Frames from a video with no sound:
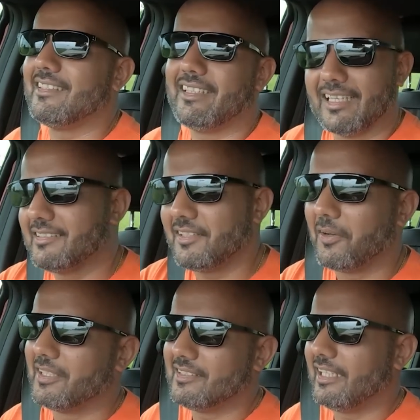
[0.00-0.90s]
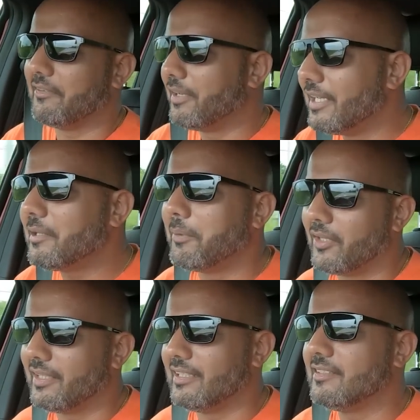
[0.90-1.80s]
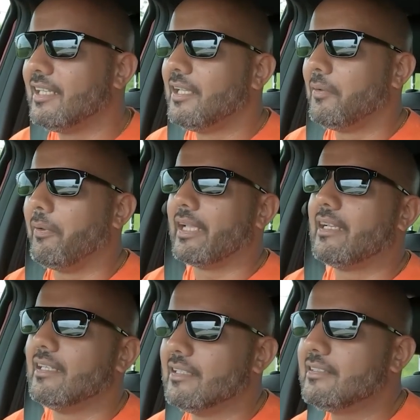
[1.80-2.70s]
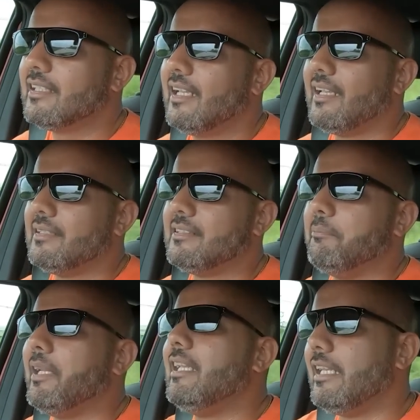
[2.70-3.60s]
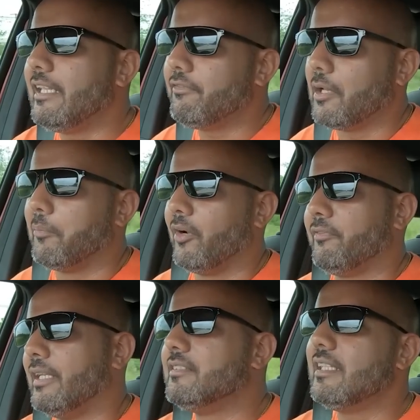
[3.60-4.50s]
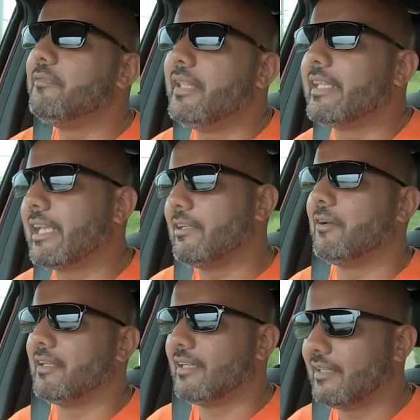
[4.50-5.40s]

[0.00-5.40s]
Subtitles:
Yes, honestly, I've heard about this, where girls simply leave their boyfriends if they cannot